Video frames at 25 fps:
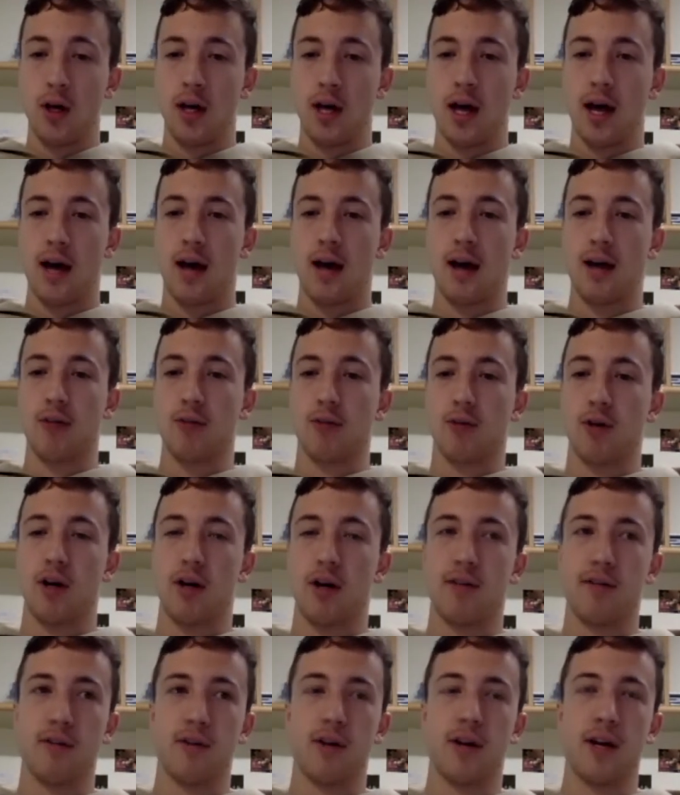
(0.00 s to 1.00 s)
and
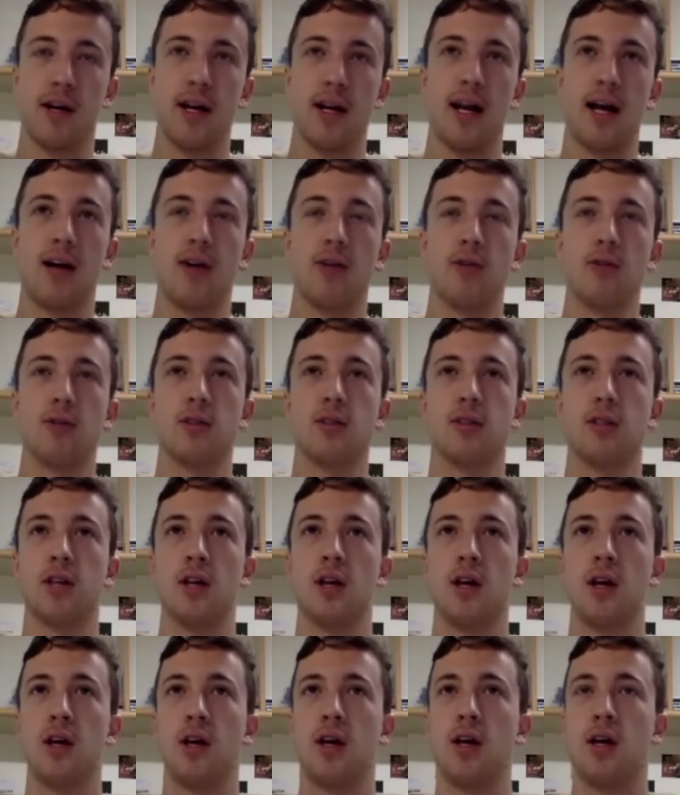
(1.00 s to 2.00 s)
rather it allows
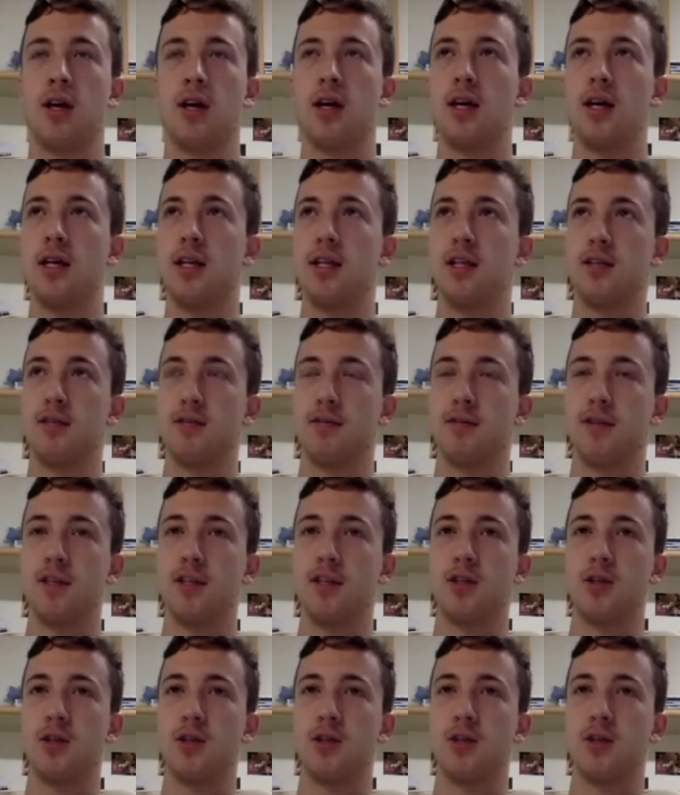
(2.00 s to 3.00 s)

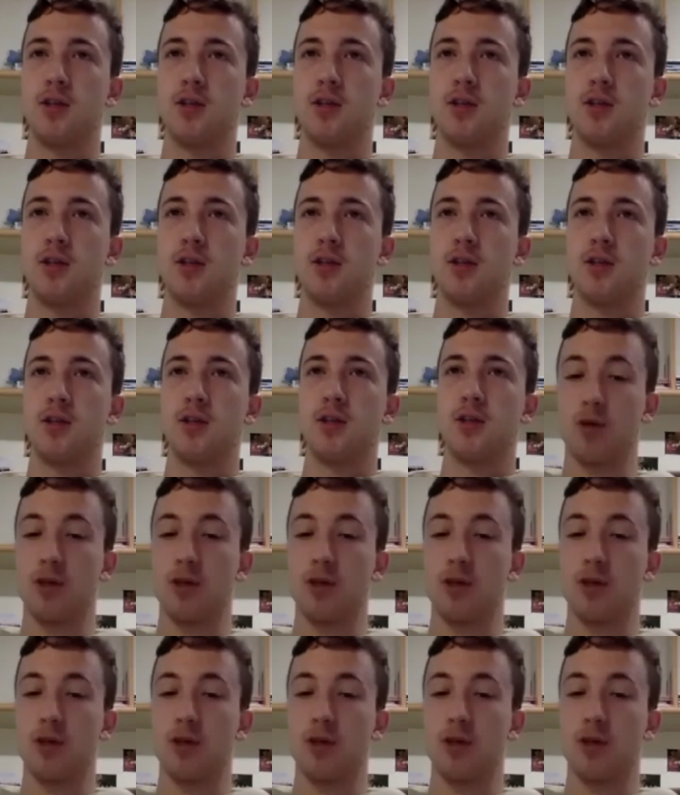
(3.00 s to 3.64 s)
individuals